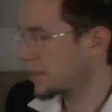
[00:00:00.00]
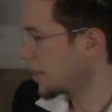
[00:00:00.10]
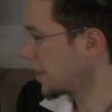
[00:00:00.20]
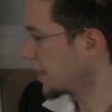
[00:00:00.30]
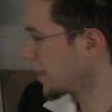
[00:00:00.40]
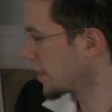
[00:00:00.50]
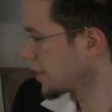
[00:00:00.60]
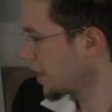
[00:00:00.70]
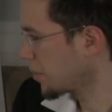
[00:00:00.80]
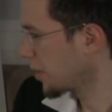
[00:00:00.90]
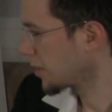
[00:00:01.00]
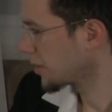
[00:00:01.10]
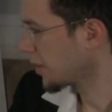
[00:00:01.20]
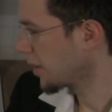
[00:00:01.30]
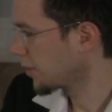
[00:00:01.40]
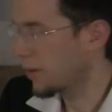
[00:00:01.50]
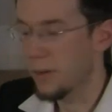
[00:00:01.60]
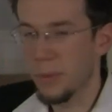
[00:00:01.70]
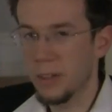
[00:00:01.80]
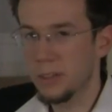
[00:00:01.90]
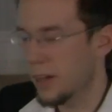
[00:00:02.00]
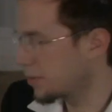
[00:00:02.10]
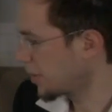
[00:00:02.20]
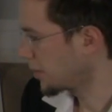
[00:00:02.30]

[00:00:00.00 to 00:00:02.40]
take 10 marks or 5 marks off.